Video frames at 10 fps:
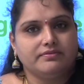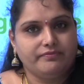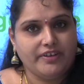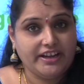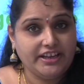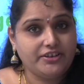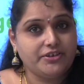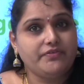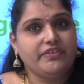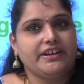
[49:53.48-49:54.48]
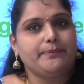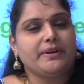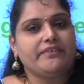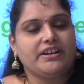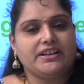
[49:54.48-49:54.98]
Very good. We can
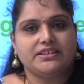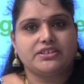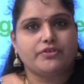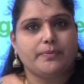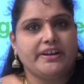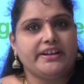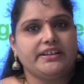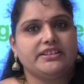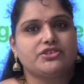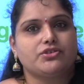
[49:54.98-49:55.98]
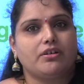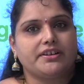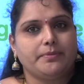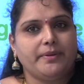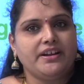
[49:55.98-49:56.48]
prevent others from editing this
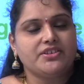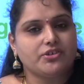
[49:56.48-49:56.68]
document.